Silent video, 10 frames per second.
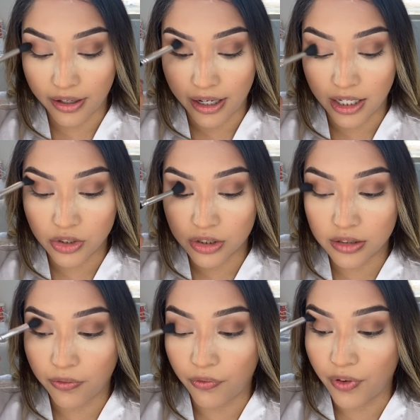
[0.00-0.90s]
I
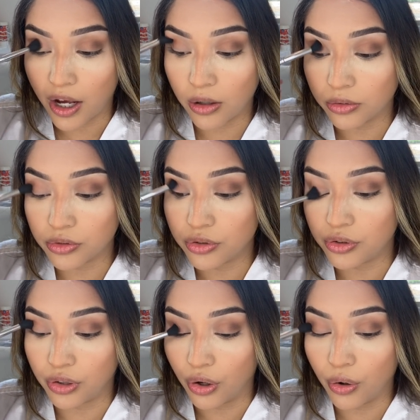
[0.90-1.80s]
just felt
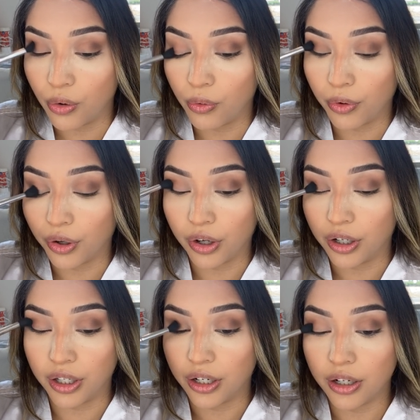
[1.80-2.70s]
so
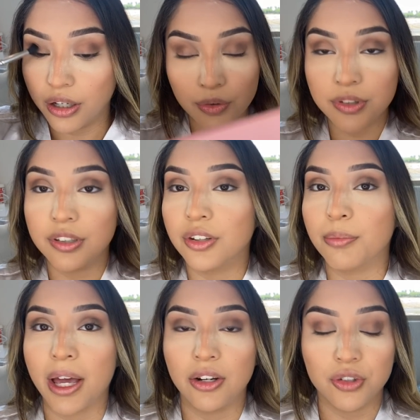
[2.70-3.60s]
good. There was another
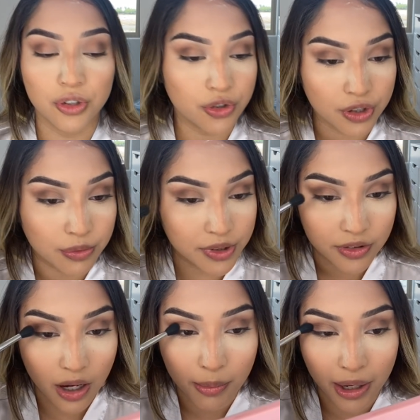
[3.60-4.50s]
manager. She was
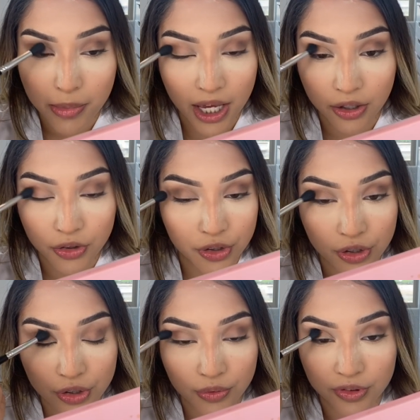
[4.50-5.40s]
not my manager.
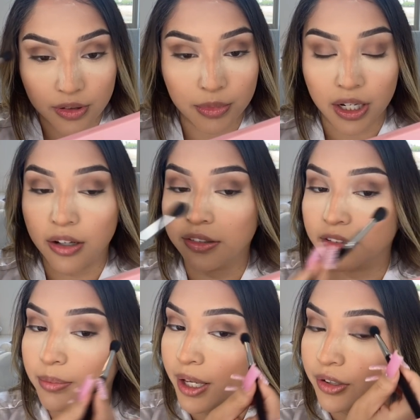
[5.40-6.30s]
She was somebody
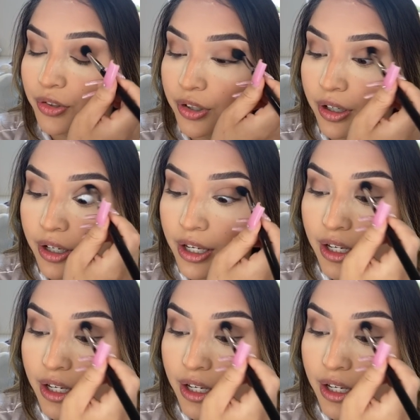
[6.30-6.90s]
else's manager.